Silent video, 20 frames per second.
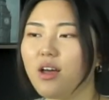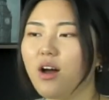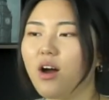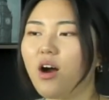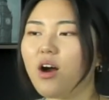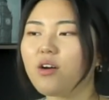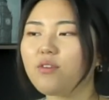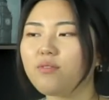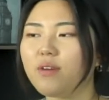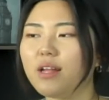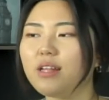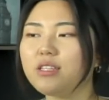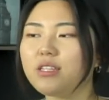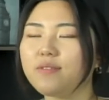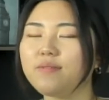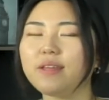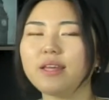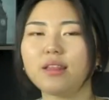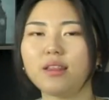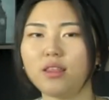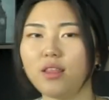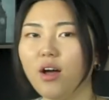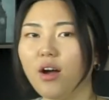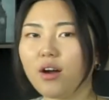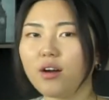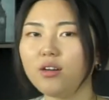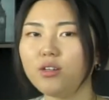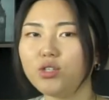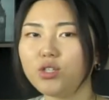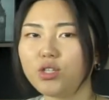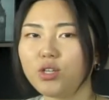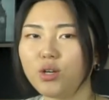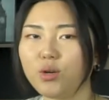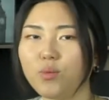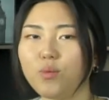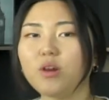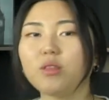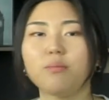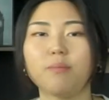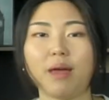are relatively large
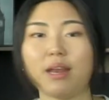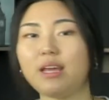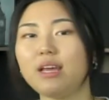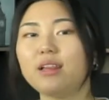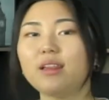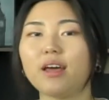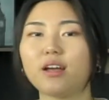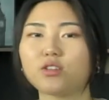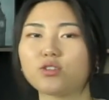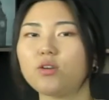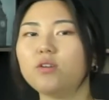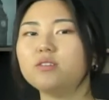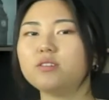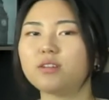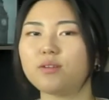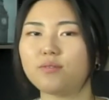with many electrons